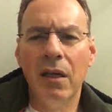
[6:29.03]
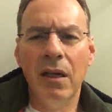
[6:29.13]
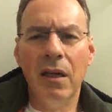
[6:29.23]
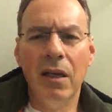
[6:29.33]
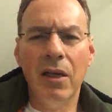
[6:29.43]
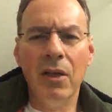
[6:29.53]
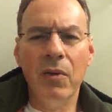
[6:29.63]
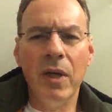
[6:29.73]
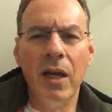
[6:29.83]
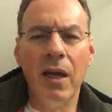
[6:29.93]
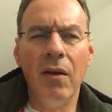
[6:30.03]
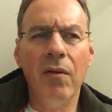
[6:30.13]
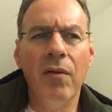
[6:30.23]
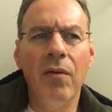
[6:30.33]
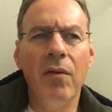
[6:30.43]
and then you would have
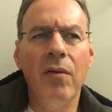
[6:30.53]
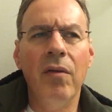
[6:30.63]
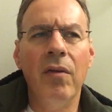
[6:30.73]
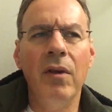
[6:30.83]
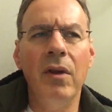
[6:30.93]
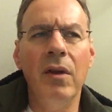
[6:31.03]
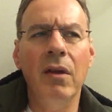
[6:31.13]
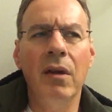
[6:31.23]
the